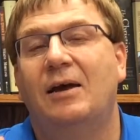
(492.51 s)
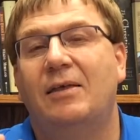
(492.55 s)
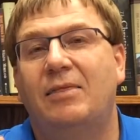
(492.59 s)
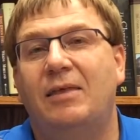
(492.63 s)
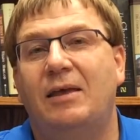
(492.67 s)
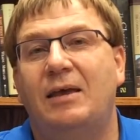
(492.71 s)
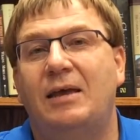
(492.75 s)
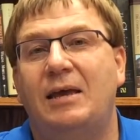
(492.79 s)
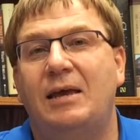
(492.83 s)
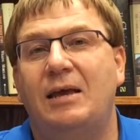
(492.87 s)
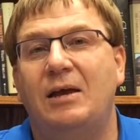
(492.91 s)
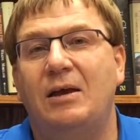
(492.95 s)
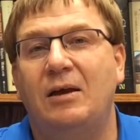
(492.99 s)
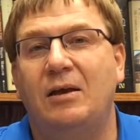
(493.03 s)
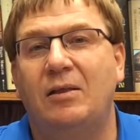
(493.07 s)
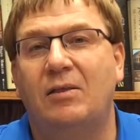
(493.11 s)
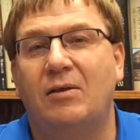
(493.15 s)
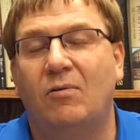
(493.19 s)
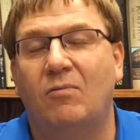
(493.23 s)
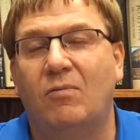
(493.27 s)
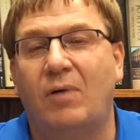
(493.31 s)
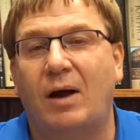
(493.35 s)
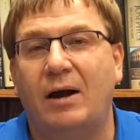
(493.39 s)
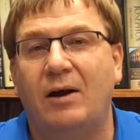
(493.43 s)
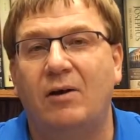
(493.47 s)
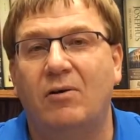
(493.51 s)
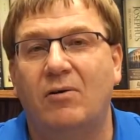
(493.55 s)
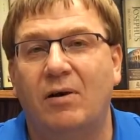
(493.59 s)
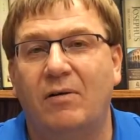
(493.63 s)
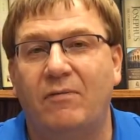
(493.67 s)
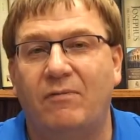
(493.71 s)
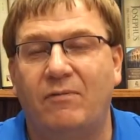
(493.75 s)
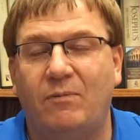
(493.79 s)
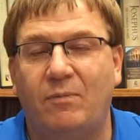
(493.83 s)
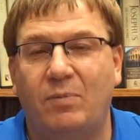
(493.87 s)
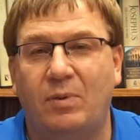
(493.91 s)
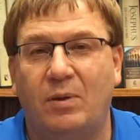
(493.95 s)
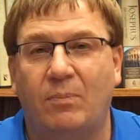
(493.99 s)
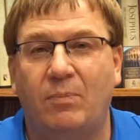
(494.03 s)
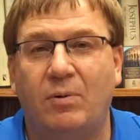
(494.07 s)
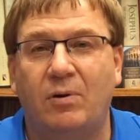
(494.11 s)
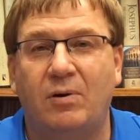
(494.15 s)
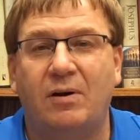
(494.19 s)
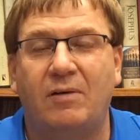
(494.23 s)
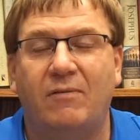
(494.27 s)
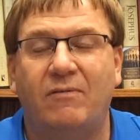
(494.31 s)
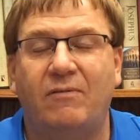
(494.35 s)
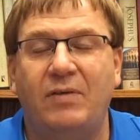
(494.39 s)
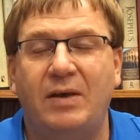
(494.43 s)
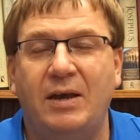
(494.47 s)
the writer of the
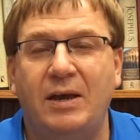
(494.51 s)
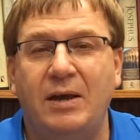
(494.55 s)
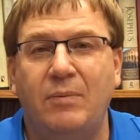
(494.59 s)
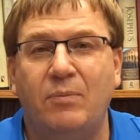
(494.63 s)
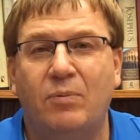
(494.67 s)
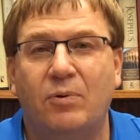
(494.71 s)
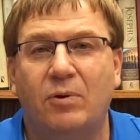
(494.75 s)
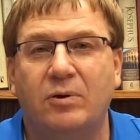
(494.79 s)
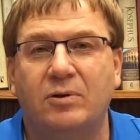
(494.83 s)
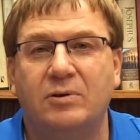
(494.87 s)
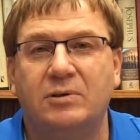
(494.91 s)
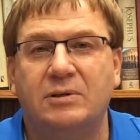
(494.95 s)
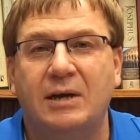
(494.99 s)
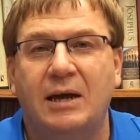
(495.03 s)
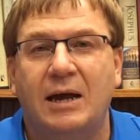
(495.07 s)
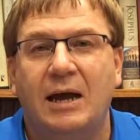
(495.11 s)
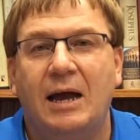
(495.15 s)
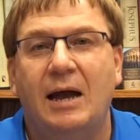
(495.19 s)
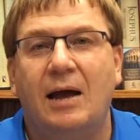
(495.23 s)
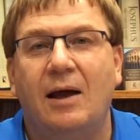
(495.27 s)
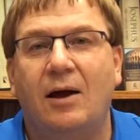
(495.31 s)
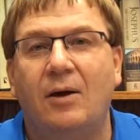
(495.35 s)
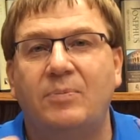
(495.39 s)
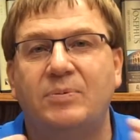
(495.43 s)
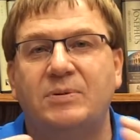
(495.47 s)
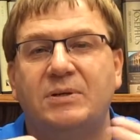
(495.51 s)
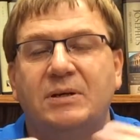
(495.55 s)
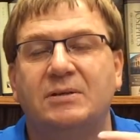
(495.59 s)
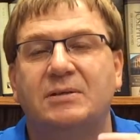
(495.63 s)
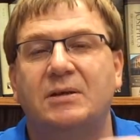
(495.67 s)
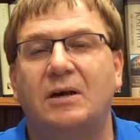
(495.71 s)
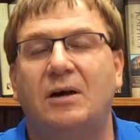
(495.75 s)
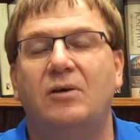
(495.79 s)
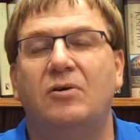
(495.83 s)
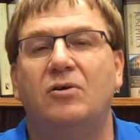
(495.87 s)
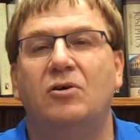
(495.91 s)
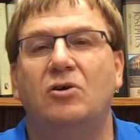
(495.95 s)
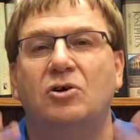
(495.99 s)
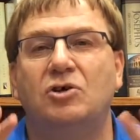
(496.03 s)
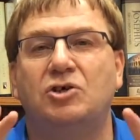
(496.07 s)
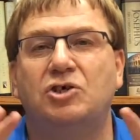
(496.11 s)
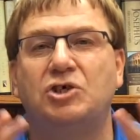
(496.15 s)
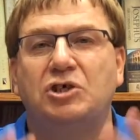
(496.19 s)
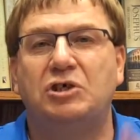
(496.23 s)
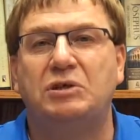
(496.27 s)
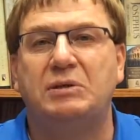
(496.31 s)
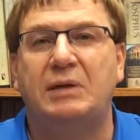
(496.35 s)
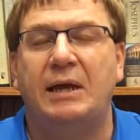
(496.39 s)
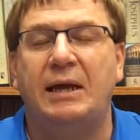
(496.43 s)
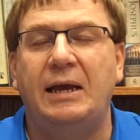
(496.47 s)
book of Hebrews helps us
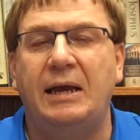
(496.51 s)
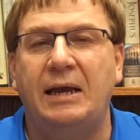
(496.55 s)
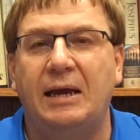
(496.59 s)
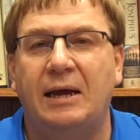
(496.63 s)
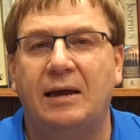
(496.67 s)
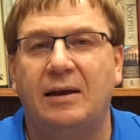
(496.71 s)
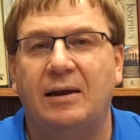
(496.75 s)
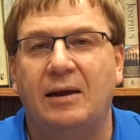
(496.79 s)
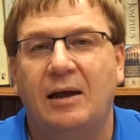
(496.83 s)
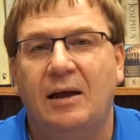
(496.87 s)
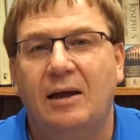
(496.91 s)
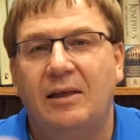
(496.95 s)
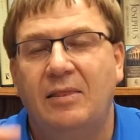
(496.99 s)
understand